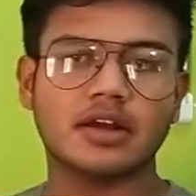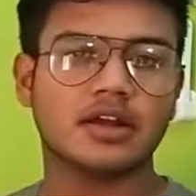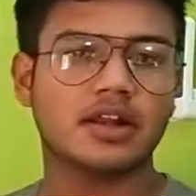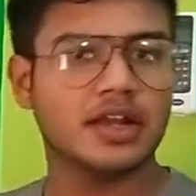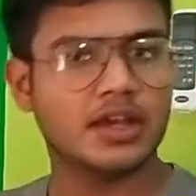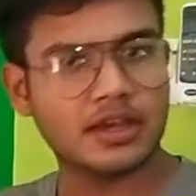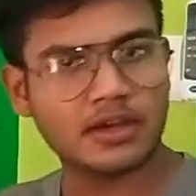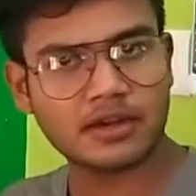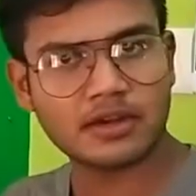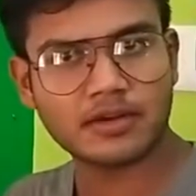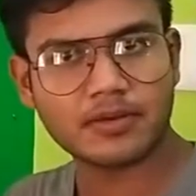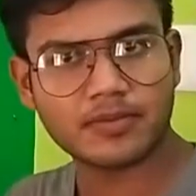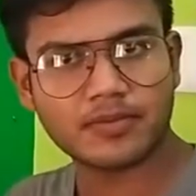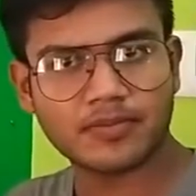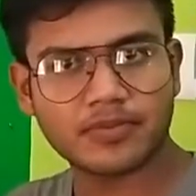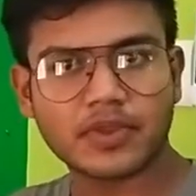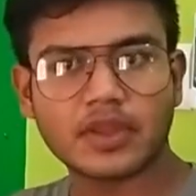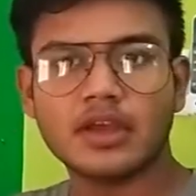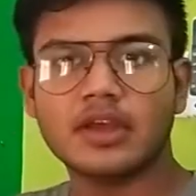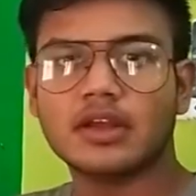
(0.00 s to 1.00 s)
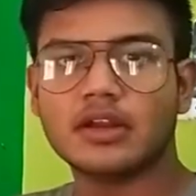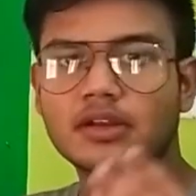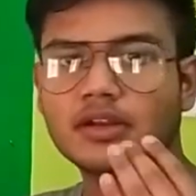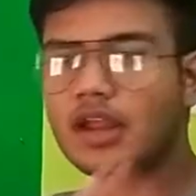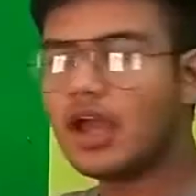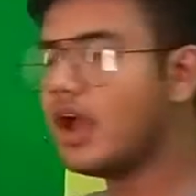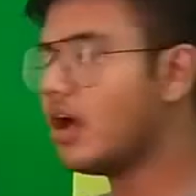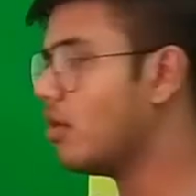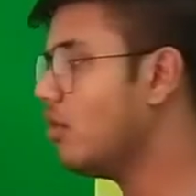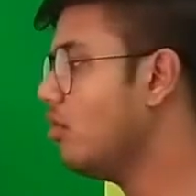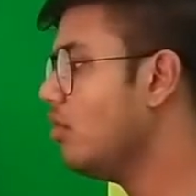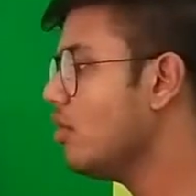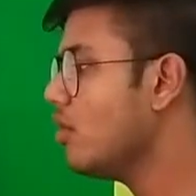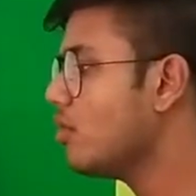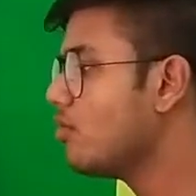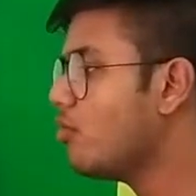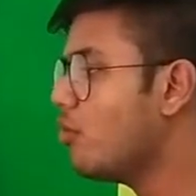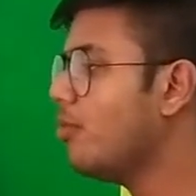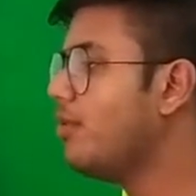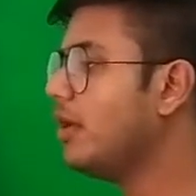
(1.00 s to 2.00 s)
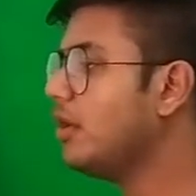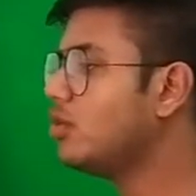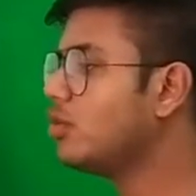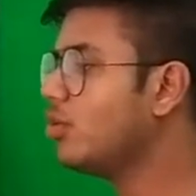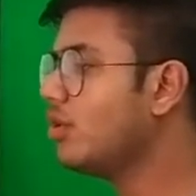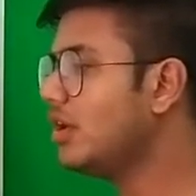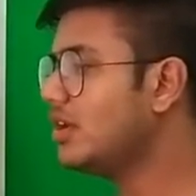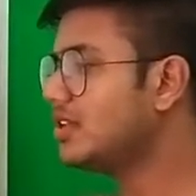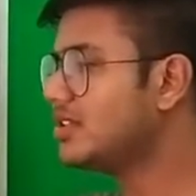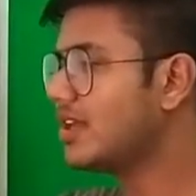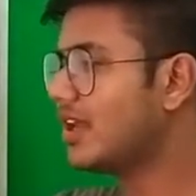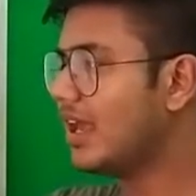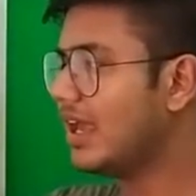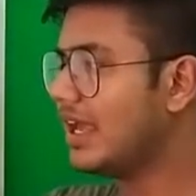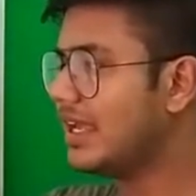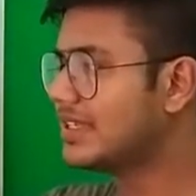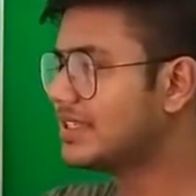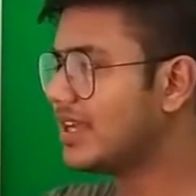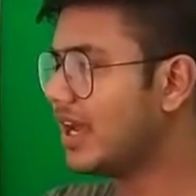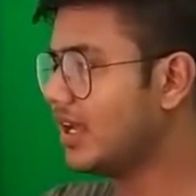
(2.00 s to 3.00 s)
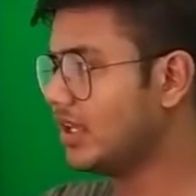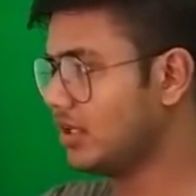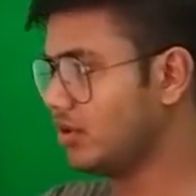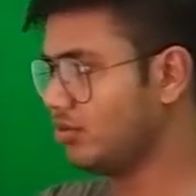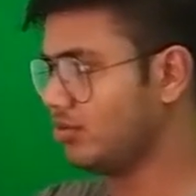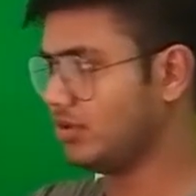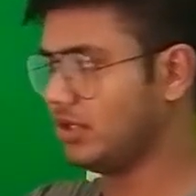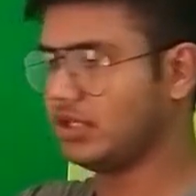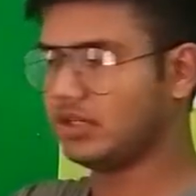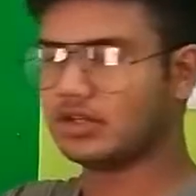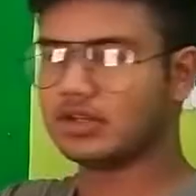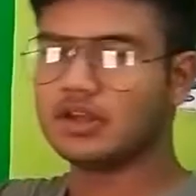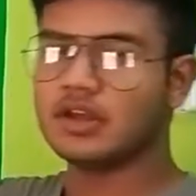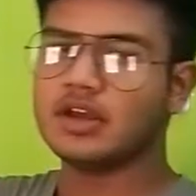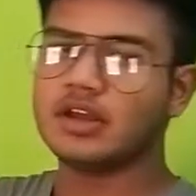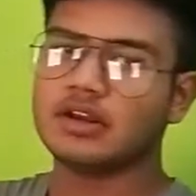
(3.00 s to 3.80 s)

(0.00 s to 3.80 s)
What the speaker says: Clear? Now moving to its SI unit.